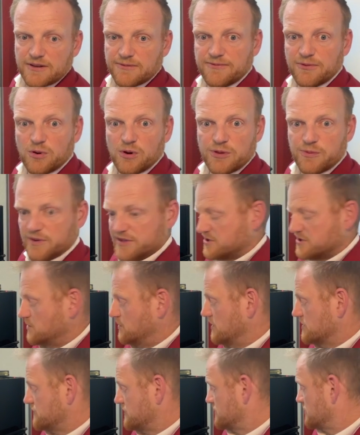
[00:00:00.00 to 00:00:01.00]
4th wants to
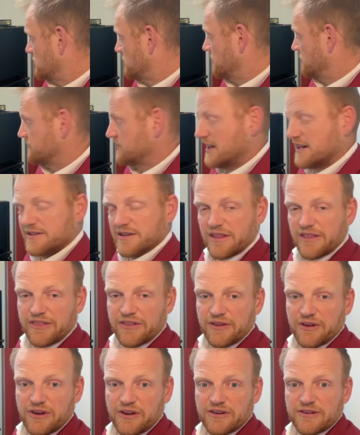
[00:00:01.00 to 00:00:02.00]
always resolve down to the
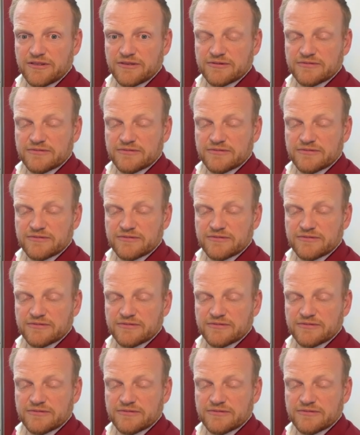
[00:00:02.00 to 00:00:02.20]
3rd.